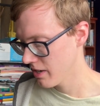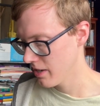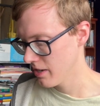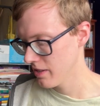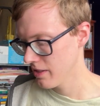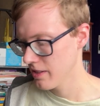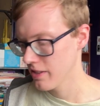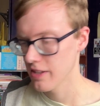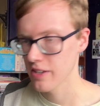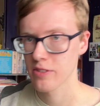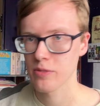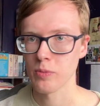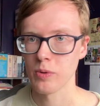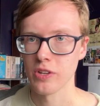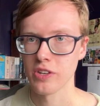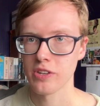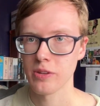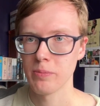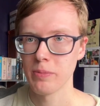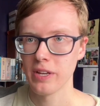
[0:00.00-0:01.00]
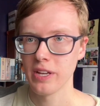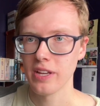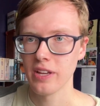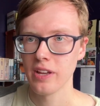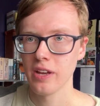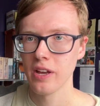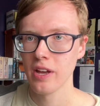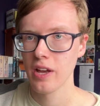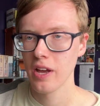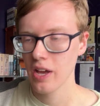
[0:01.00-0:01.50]
this one to be.
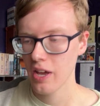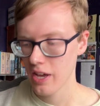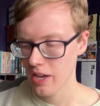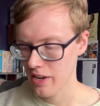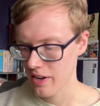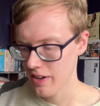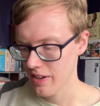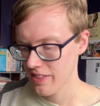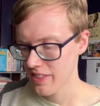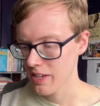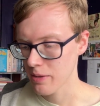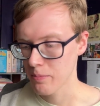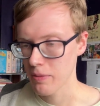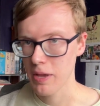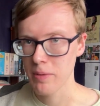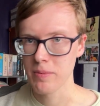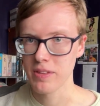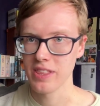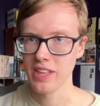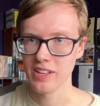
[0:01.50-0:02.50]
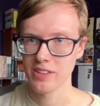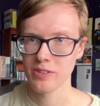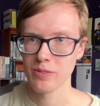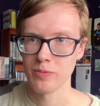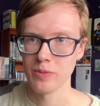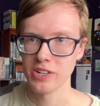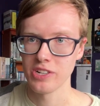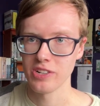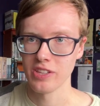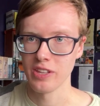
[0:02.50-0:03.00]
And I think maybe that's
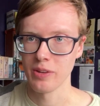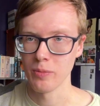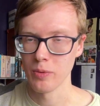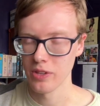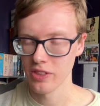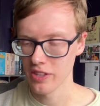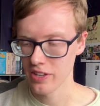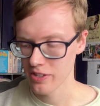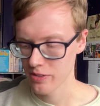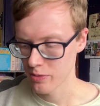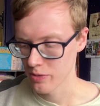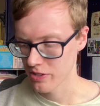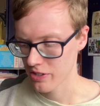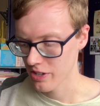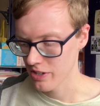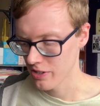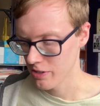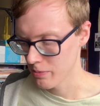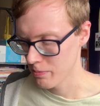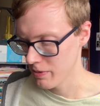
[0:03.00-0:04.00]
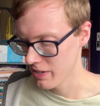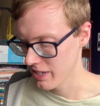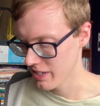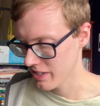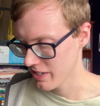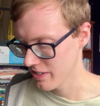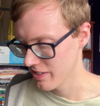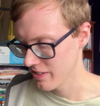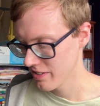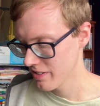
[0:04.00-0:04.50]
originally what this was going to be,
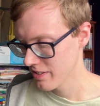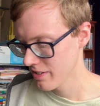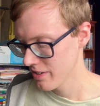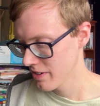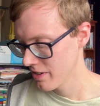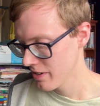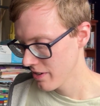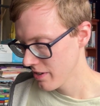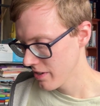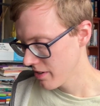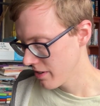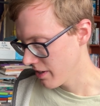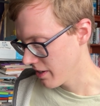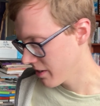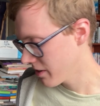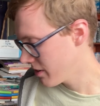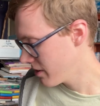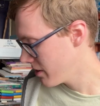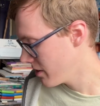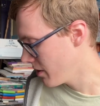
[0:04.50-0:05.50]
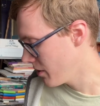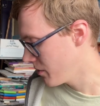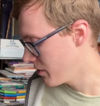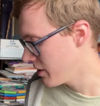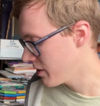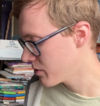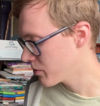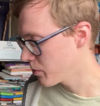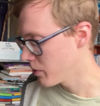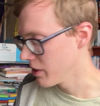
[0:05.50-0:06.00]
because like, you know,
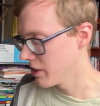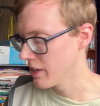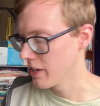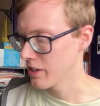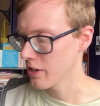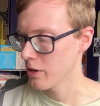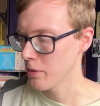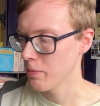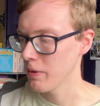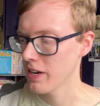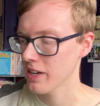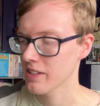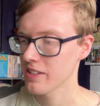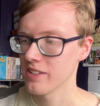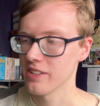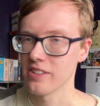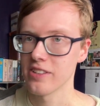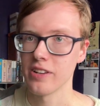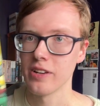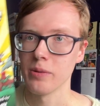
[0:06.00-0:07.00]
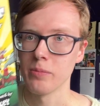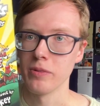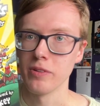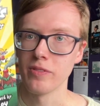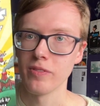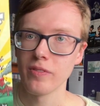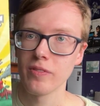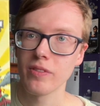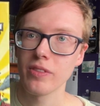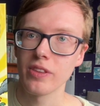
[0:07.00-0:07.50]
this one, they go back to the
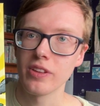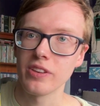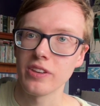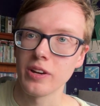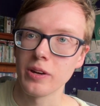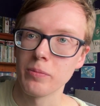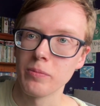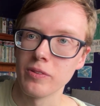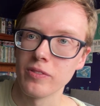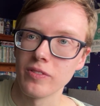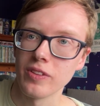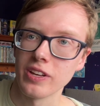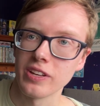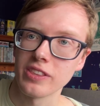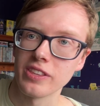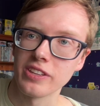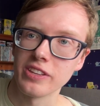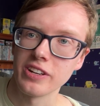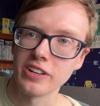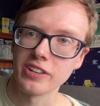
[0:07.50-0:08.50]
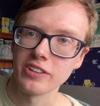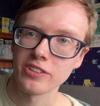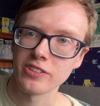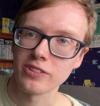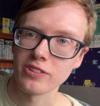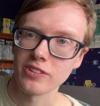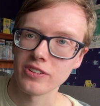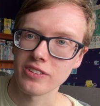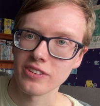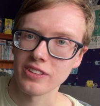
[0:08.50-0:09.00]
time of like the
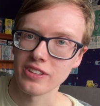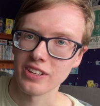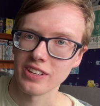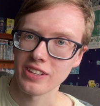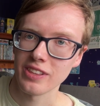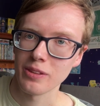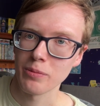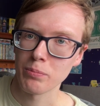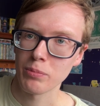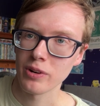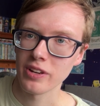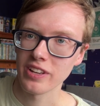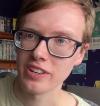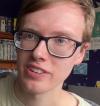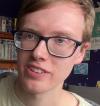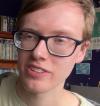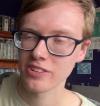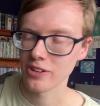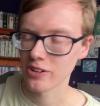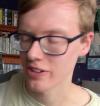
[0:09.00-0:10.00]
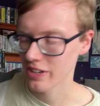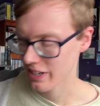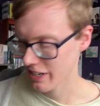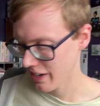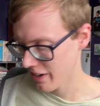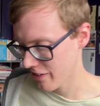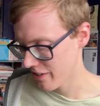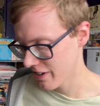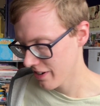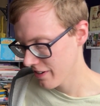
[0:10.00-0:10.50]
dinosaurs and like the prehistoric
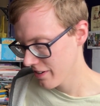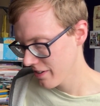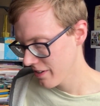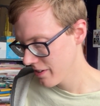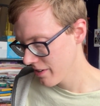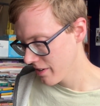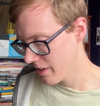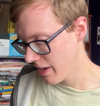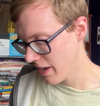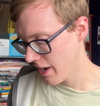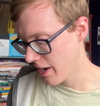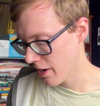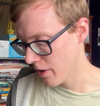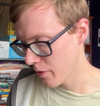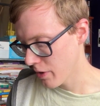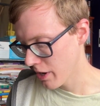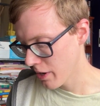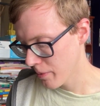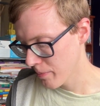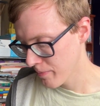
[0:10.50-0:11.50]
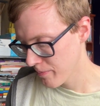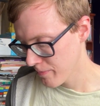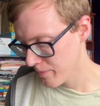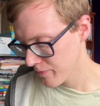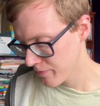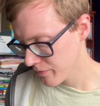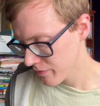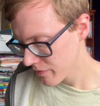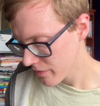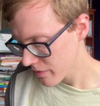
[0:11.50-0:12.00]
era.
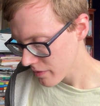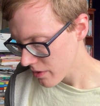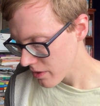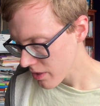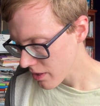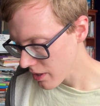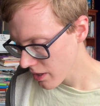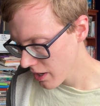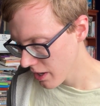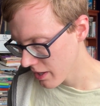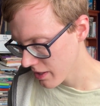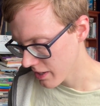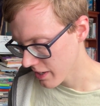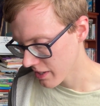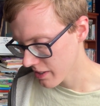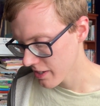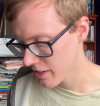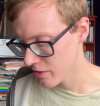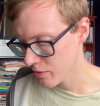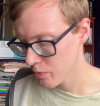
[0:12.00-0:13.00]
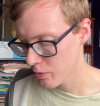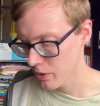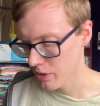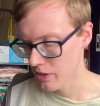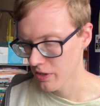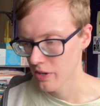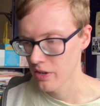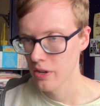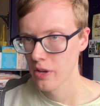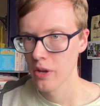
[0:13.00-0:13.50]
And like this
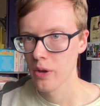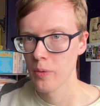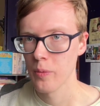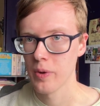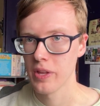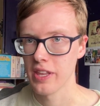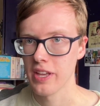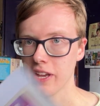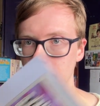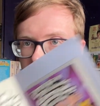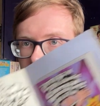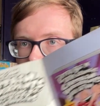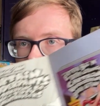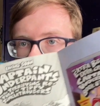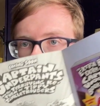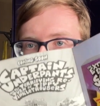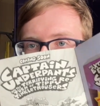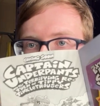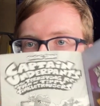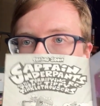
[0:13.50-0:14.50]
one, when they advertised the